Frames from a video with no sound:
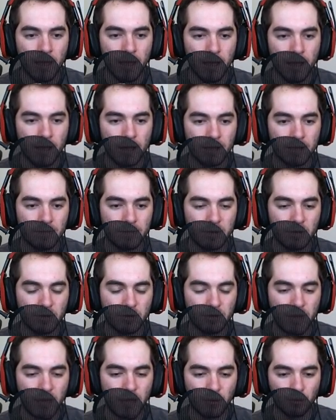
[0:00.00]
Let me go
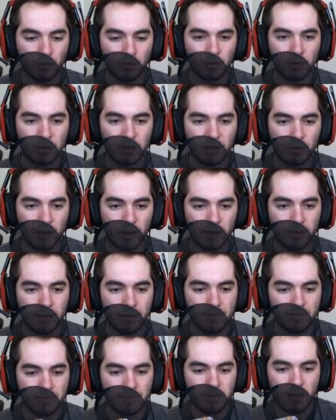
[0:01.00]
do that really quickly.
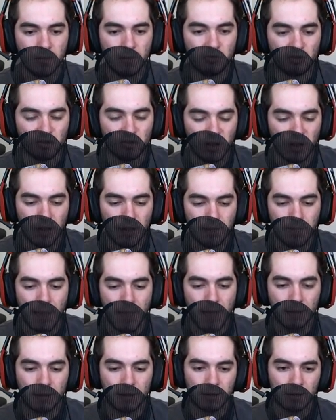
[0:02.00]
I'm just going to head
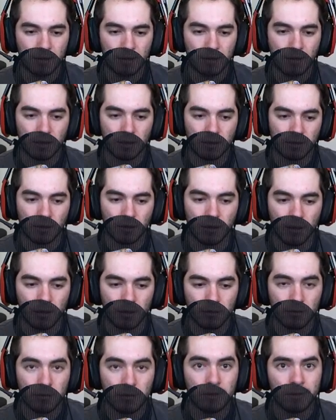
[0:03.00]
back
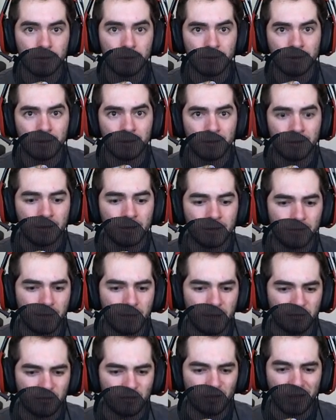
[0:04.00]
and
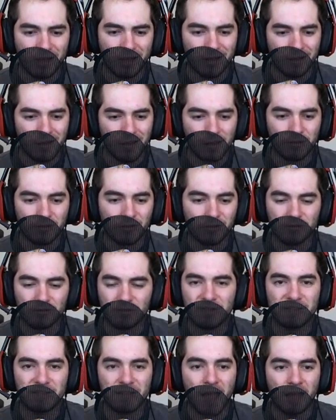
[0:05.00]
fetch like another
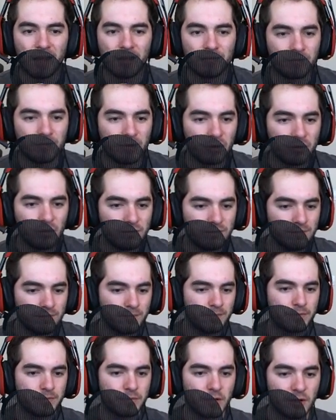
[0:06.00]
stack of food
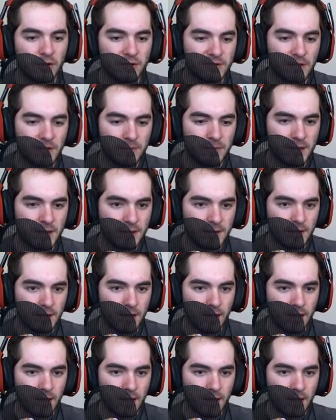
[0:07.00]
or something.